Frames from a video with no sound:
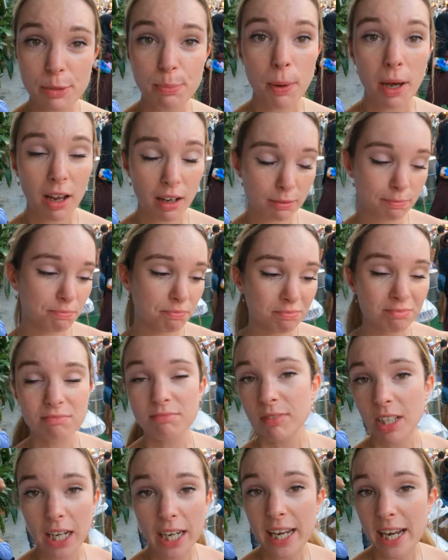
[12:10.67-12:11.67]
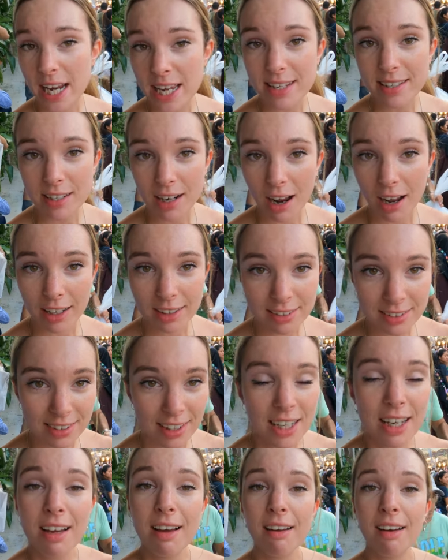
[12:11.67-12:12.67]
but it is nice.
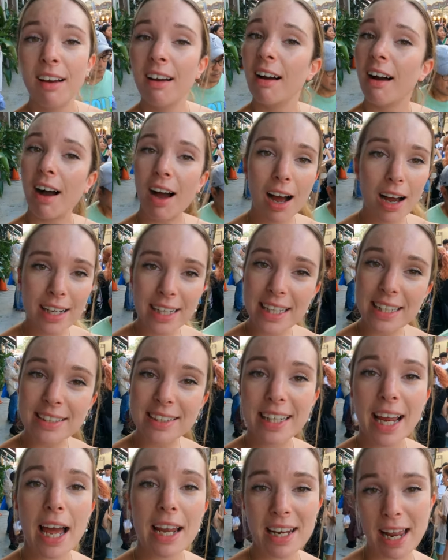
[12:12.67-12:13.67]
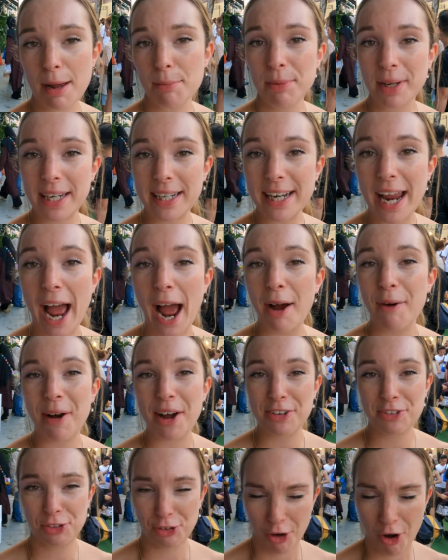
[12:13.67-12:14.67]
I need to get a napkin now and